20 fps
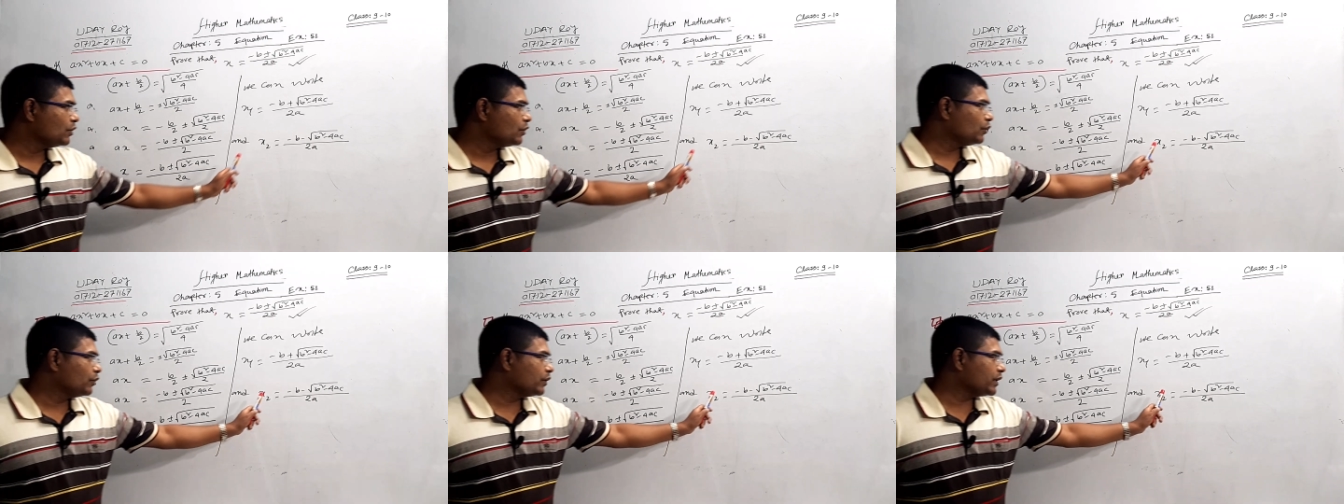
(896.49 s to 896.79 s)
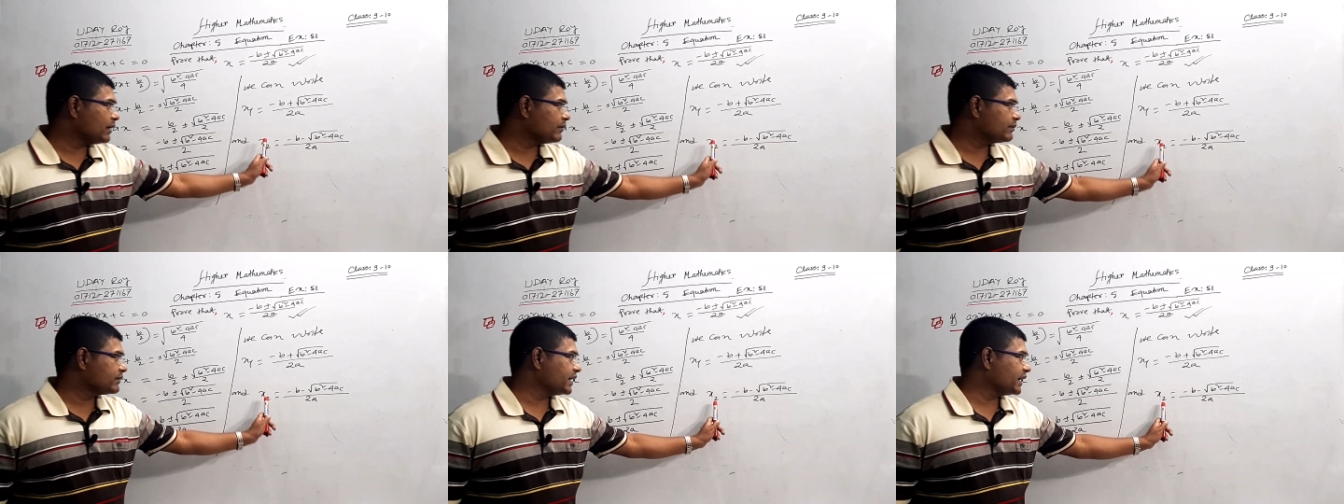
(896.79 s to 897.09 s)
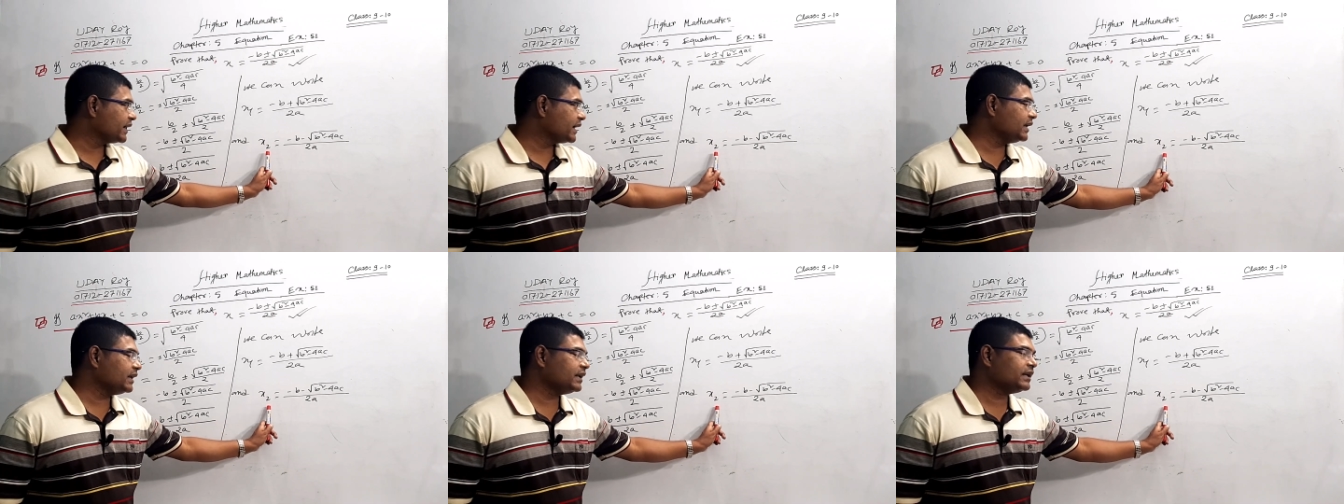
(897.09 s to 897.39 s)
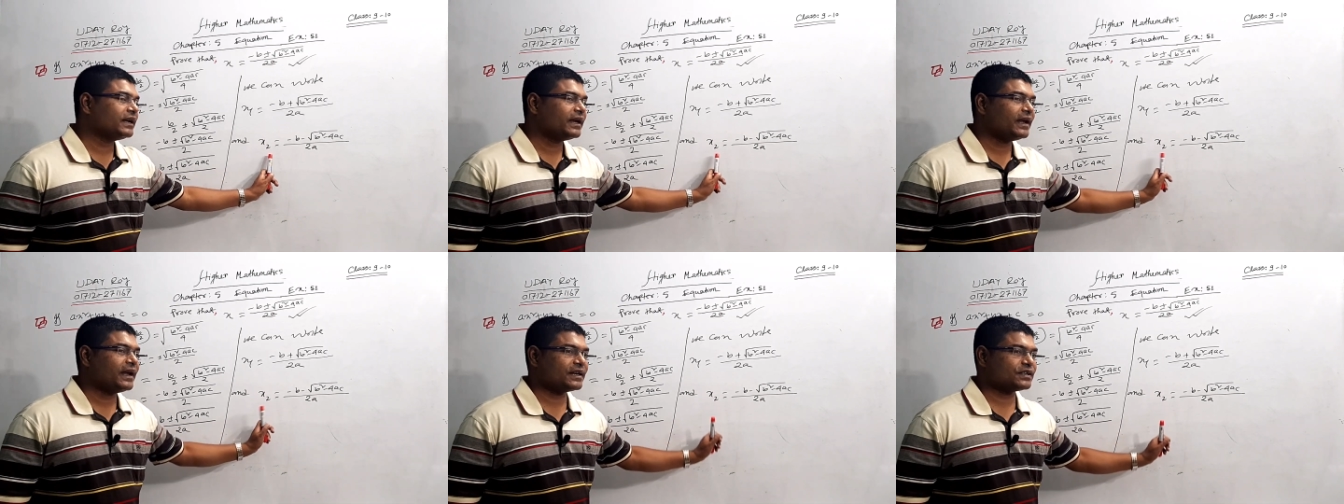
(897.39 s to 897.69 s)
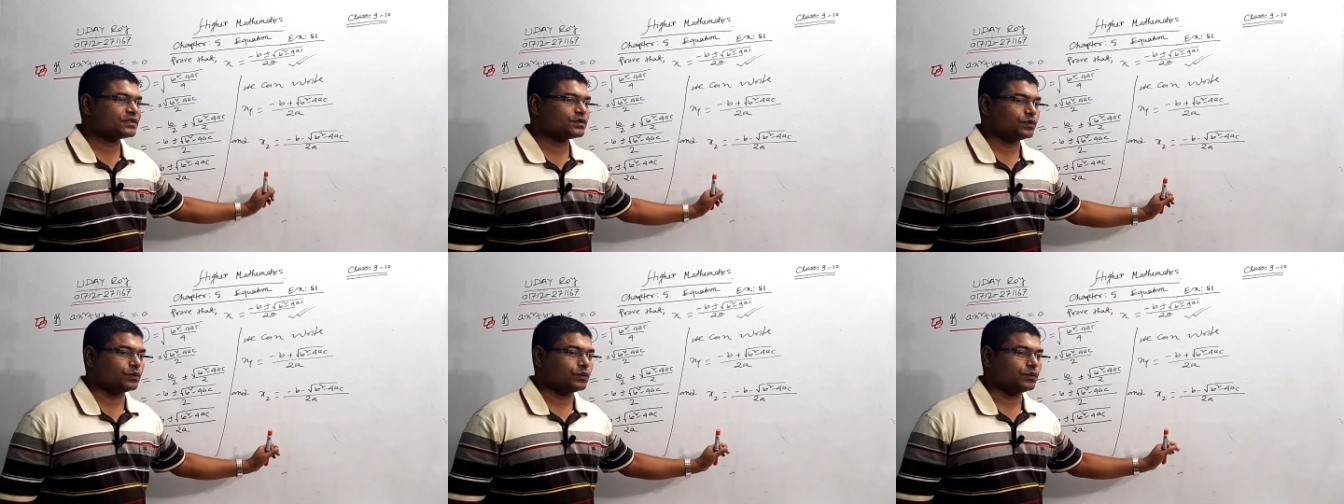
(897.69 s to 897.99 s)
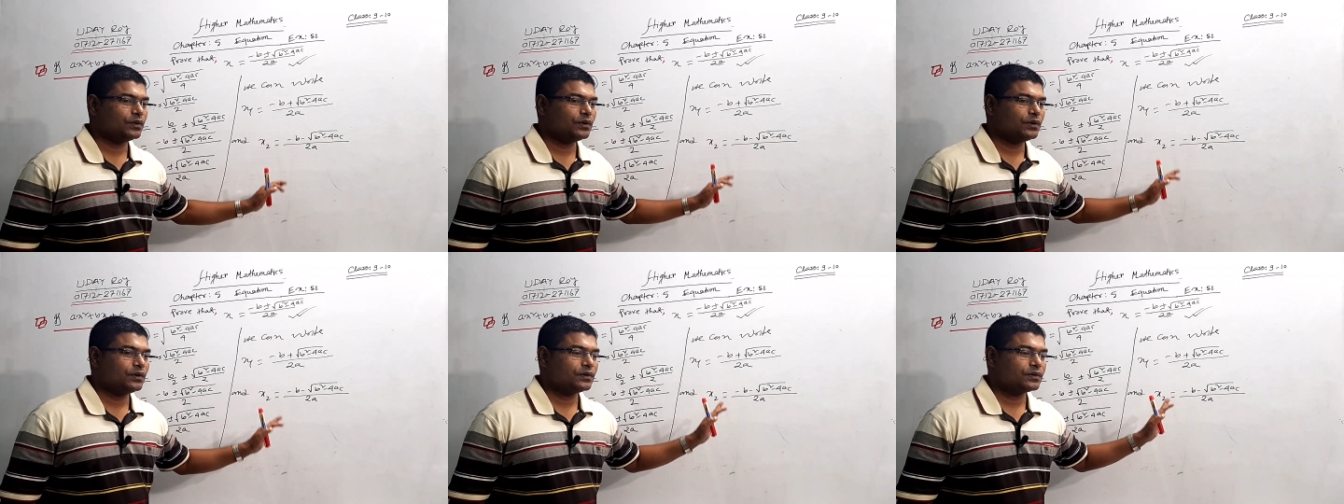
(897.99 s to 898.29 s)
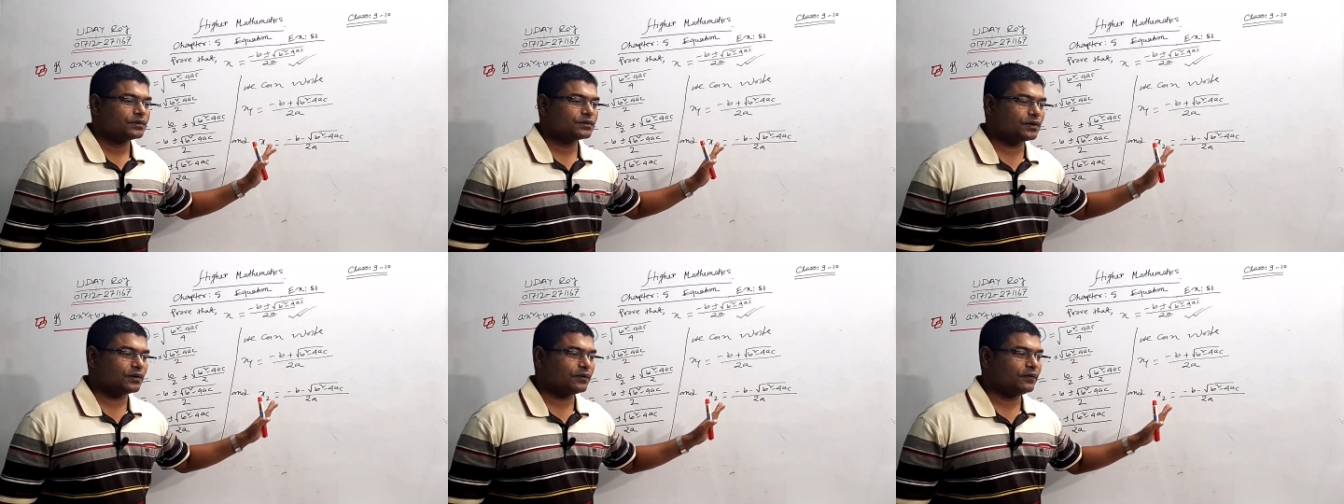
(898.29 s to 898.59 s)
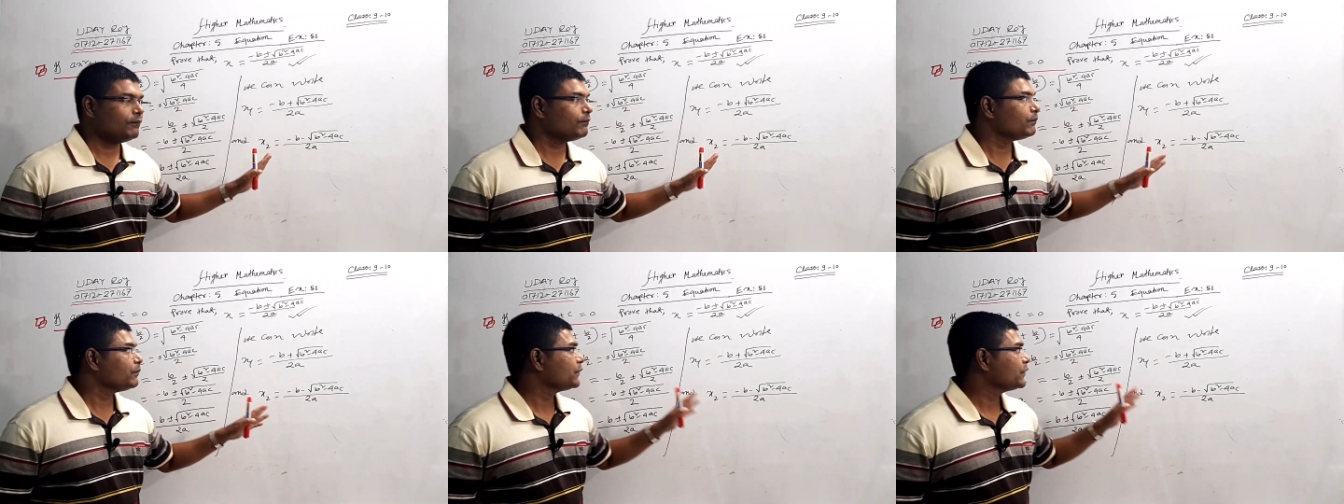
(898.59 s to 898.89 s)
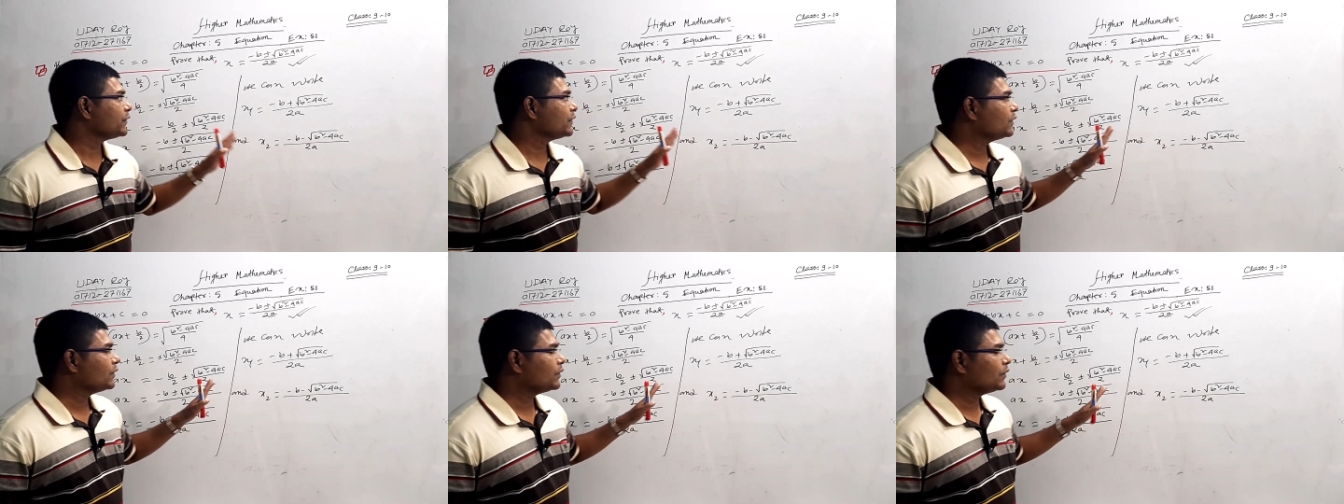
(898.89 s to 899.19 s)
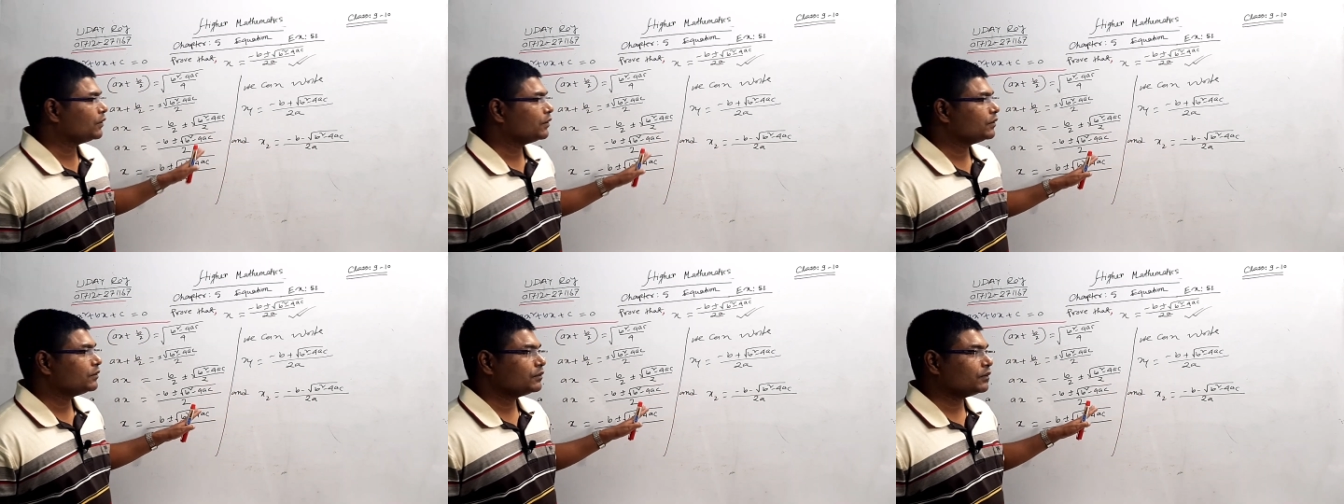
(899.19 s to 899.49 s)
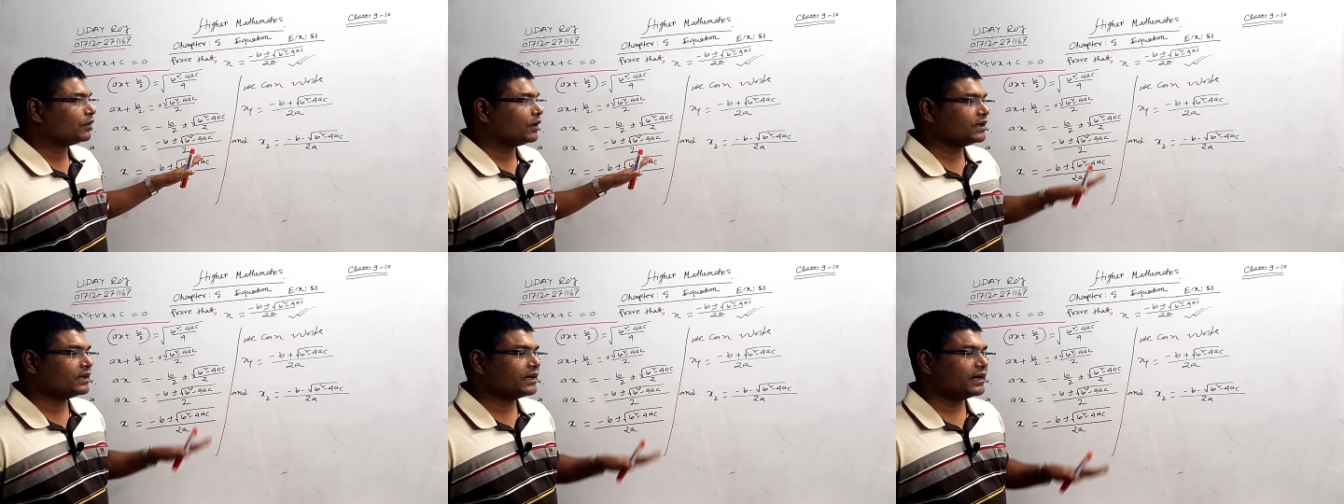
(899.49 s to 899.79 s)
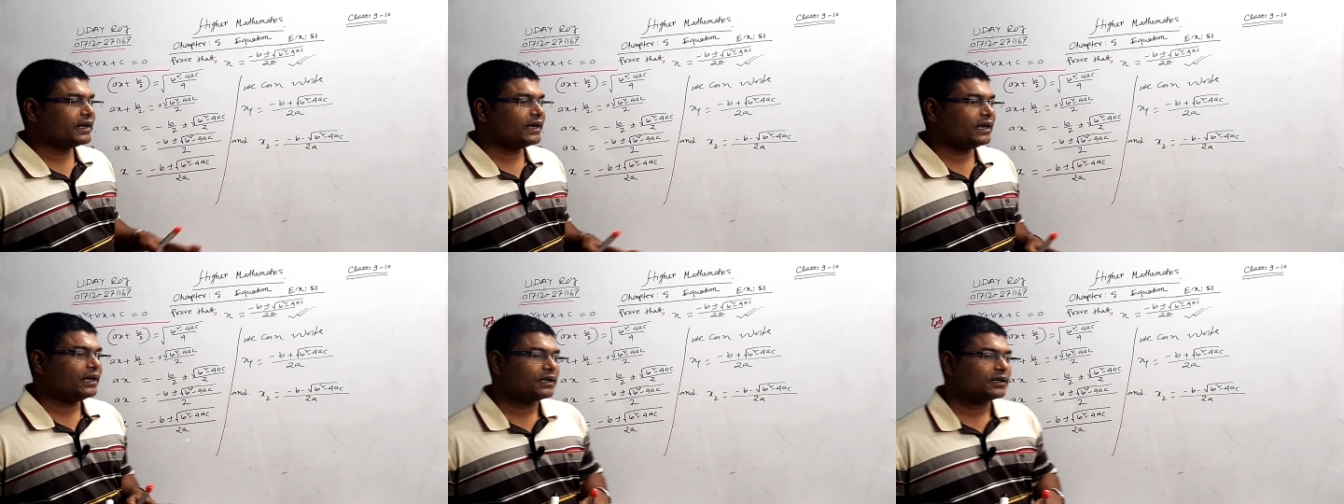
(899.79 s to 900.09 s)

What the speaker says: we have taken x2. So already